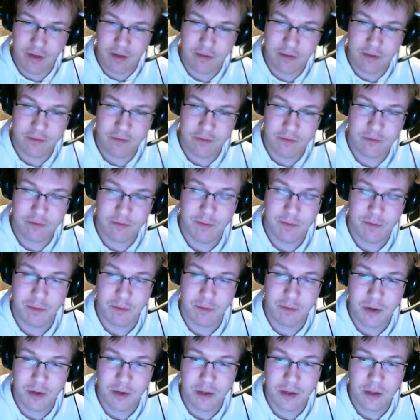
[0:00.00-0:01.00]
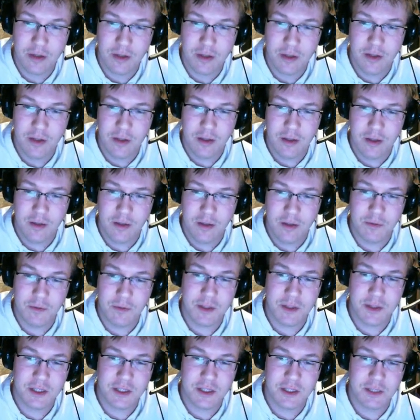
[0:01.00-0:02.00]
from the book, with
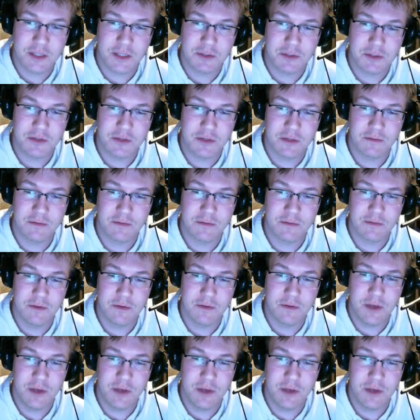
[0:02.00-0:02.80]
the exception of